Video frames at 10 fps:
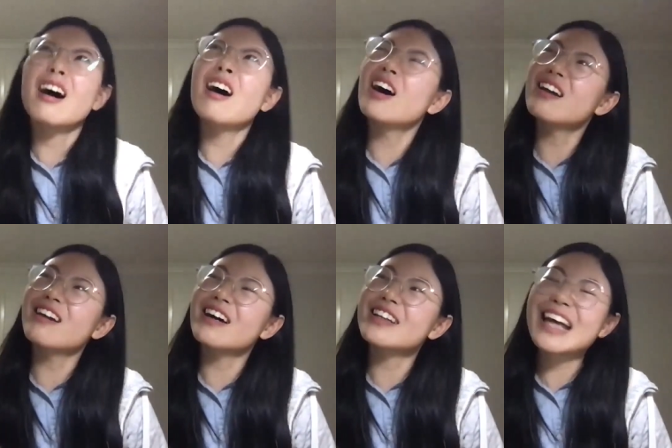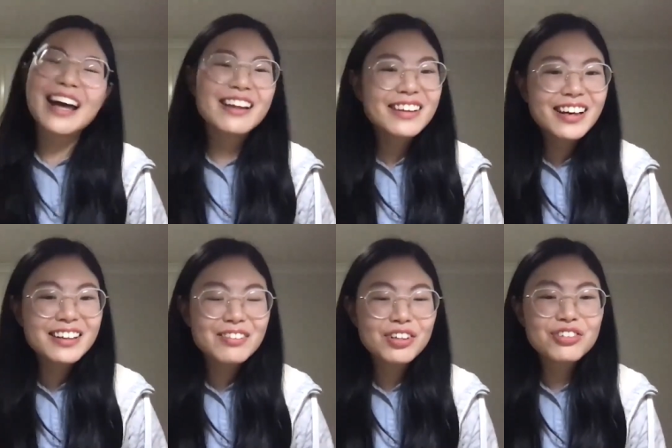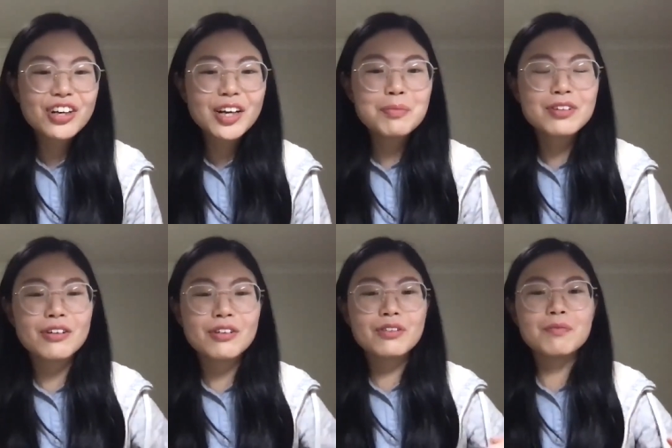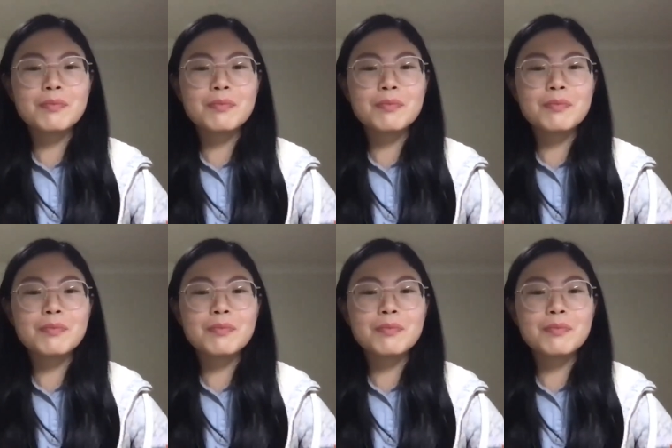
a like 10 days field trip so